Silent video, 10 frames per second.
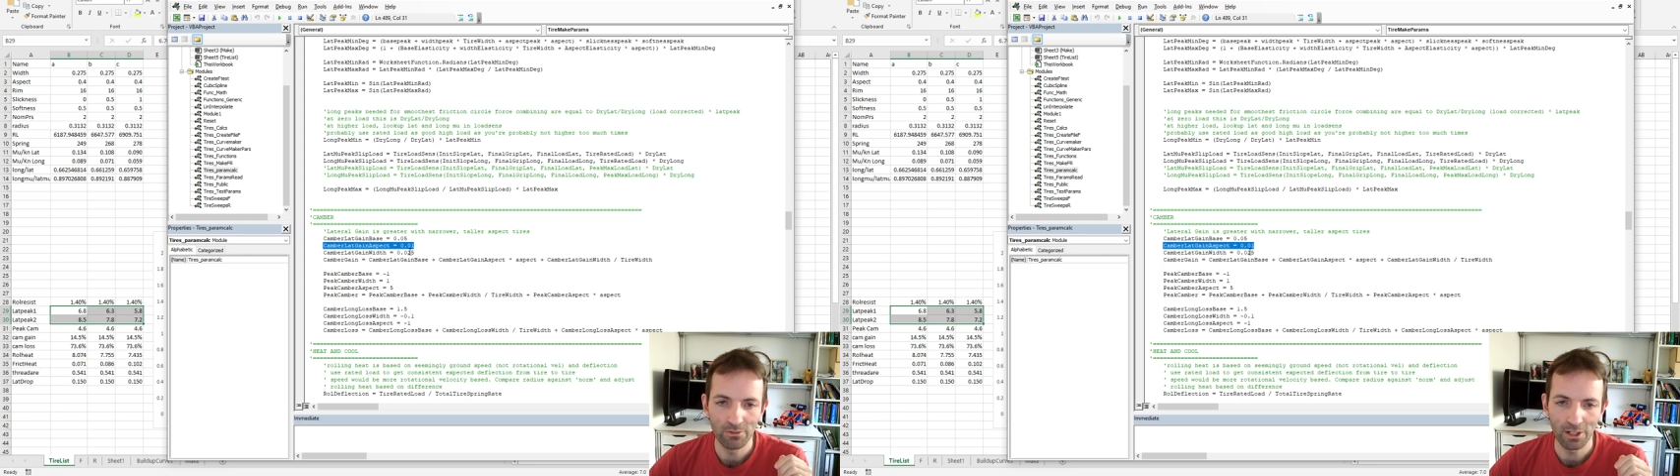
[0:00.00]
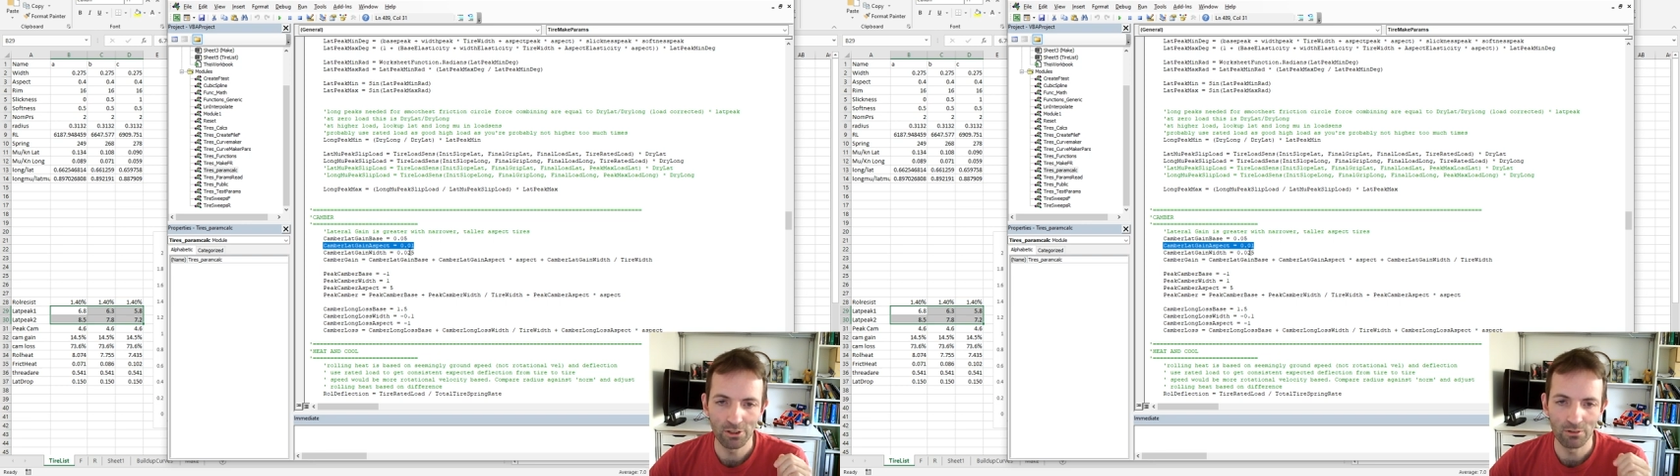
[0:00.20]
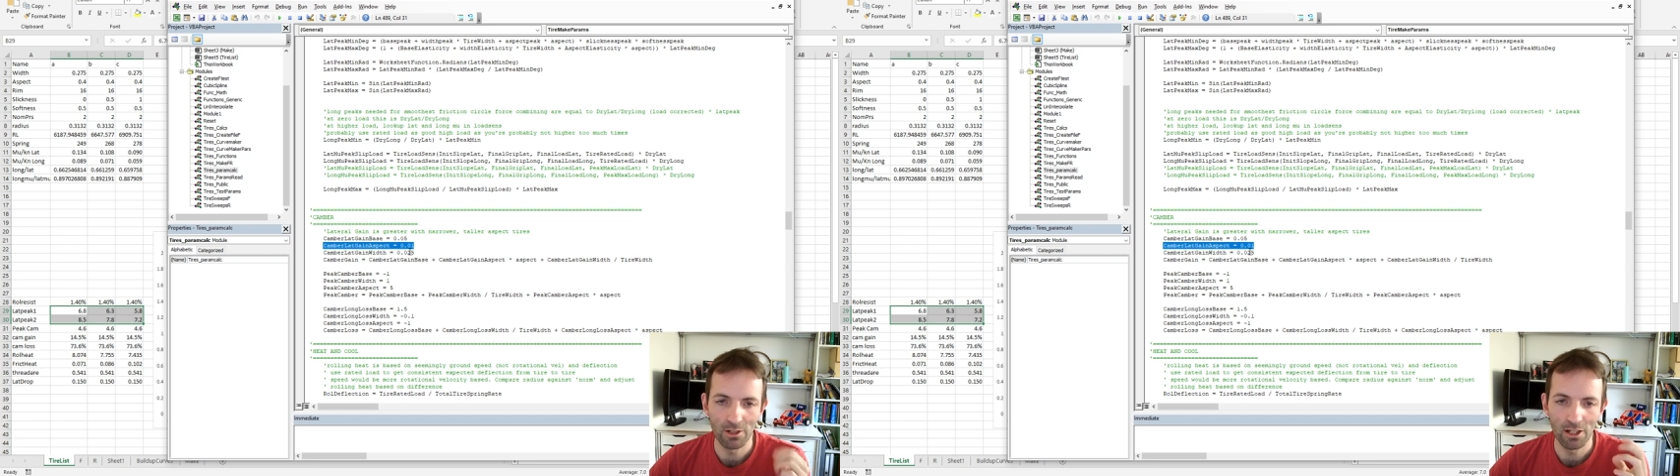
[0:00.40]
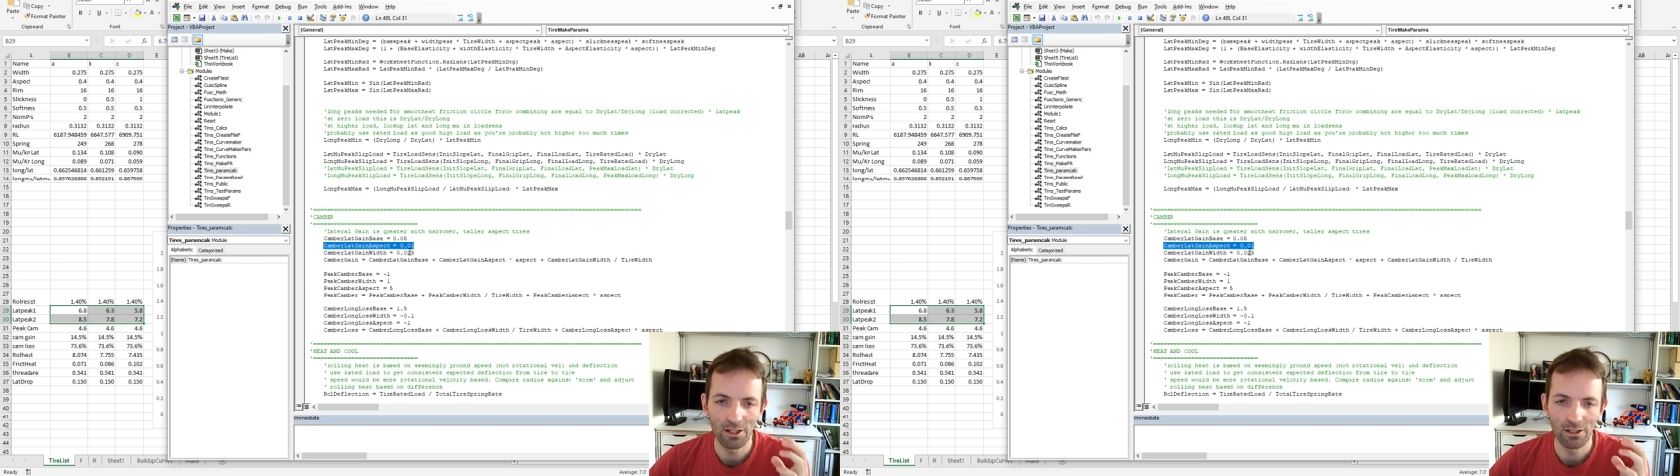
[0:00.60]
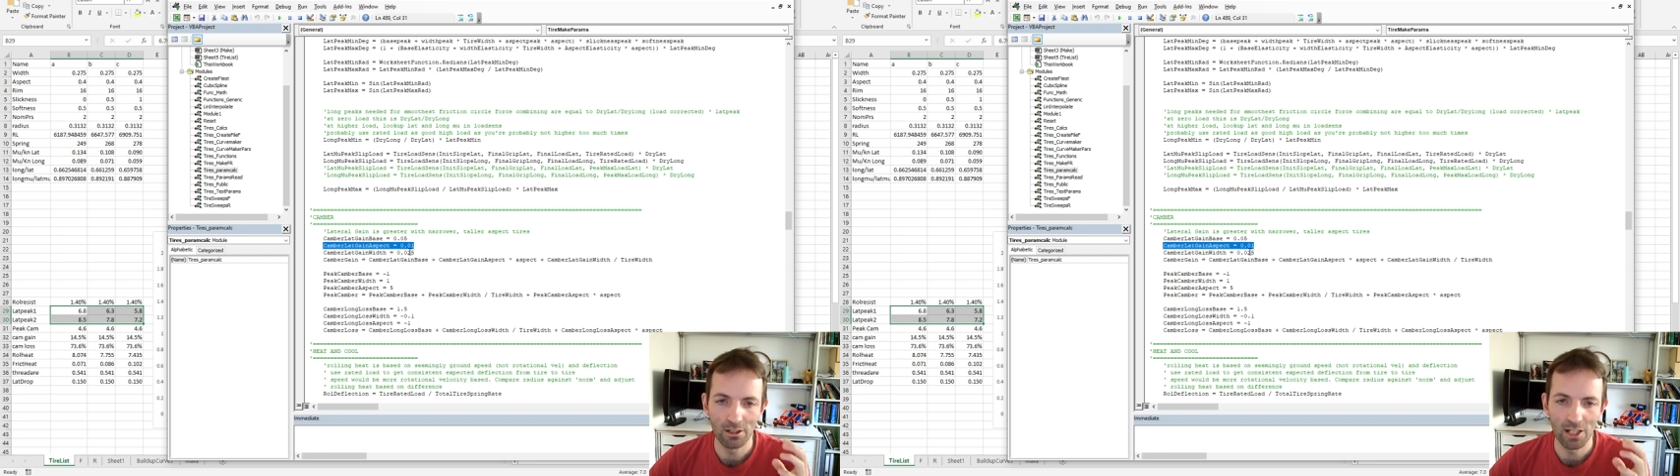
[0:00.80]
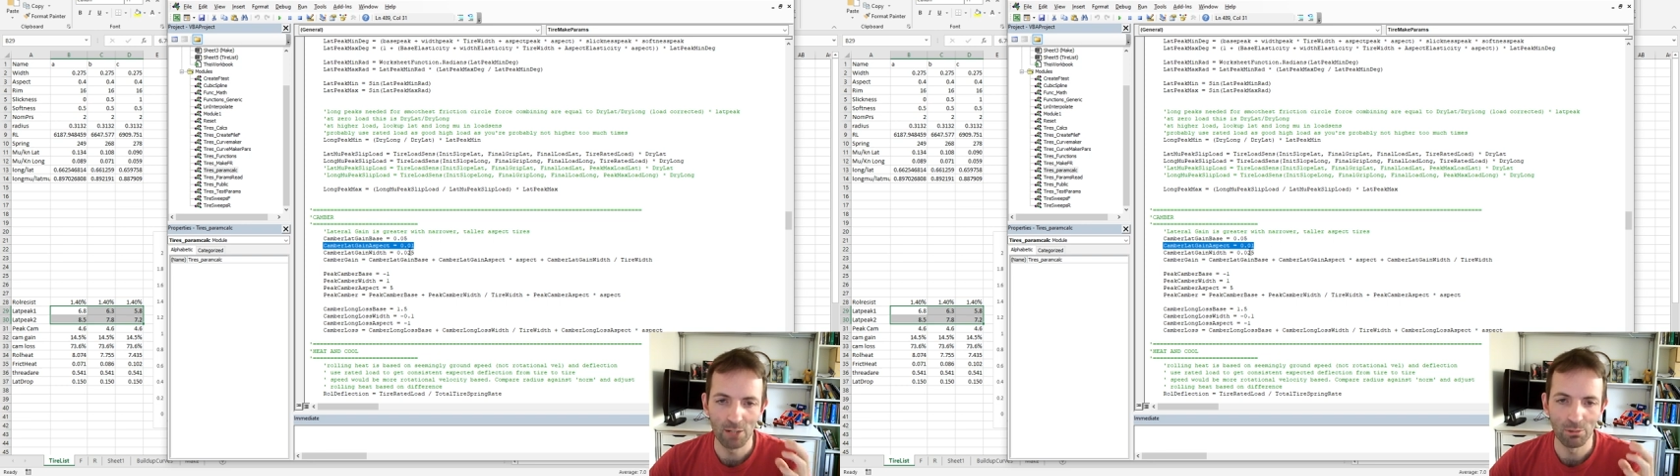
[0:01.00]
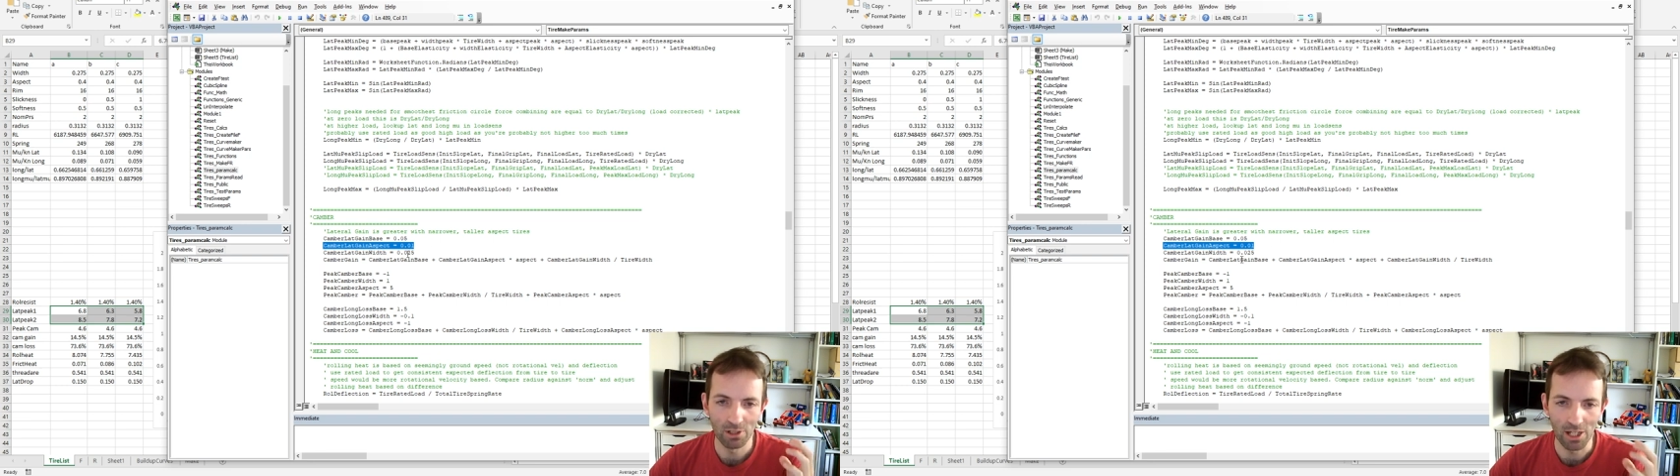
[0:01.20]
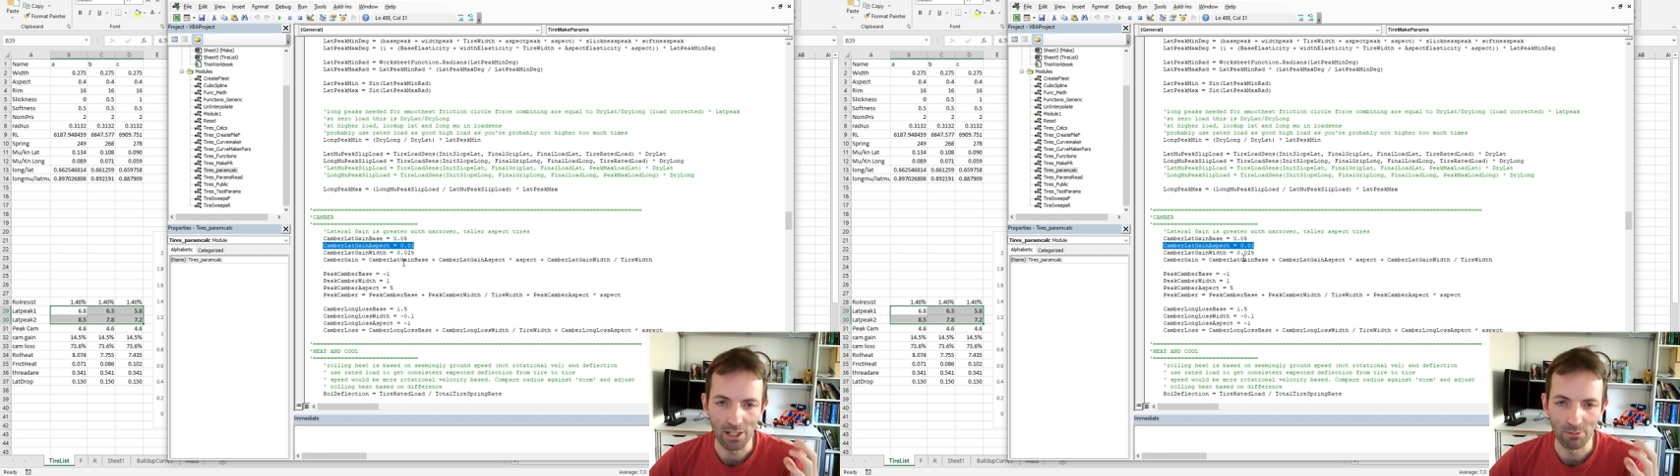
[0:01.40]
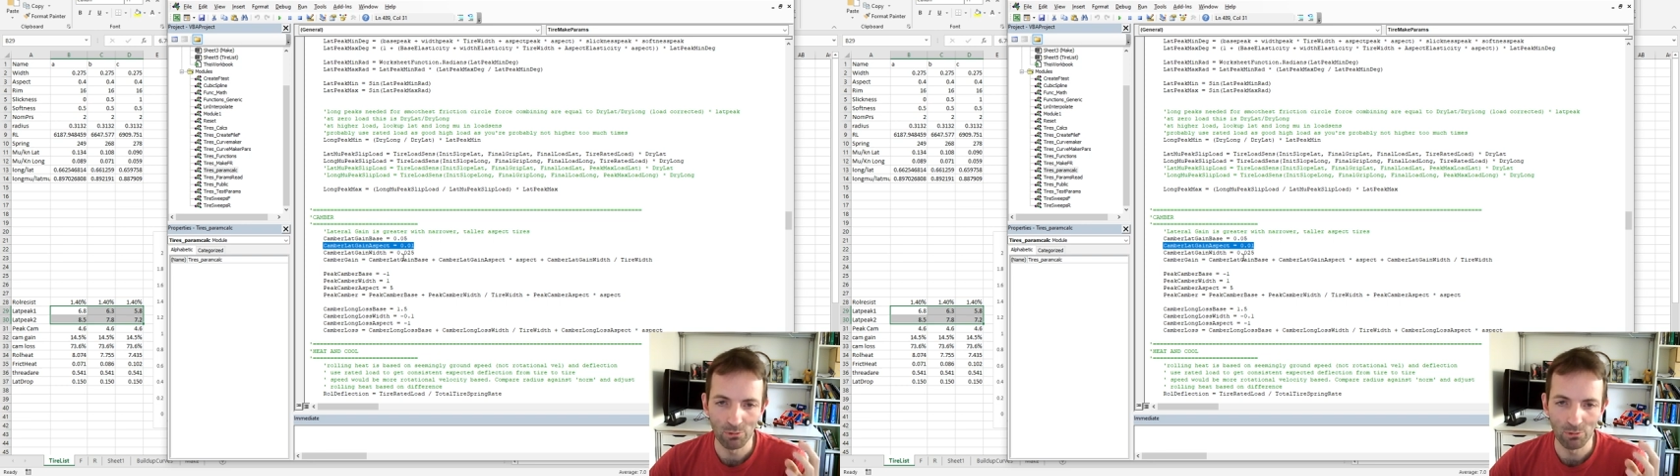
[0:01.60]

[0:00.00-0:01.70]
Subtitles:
extra camber gain,